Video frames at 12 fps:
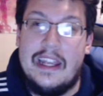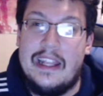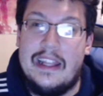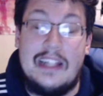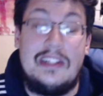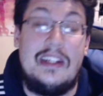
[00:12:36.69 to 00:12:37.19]

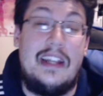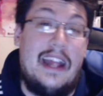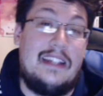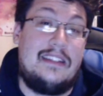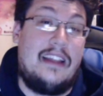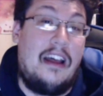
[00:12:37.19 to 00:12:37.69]
That shit
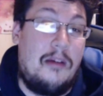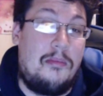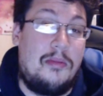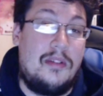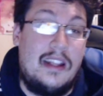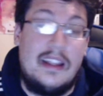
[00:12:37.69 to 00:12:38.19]
adds up,
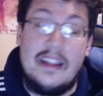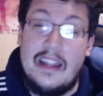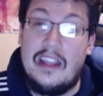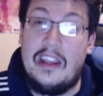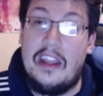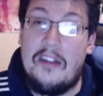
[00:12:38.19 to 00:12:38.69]

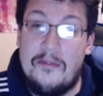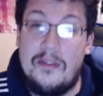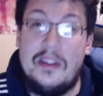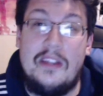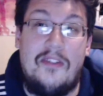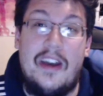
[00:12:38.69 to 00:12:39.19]
like it
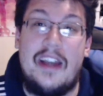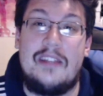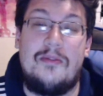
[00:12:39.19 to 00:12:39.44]
really fast.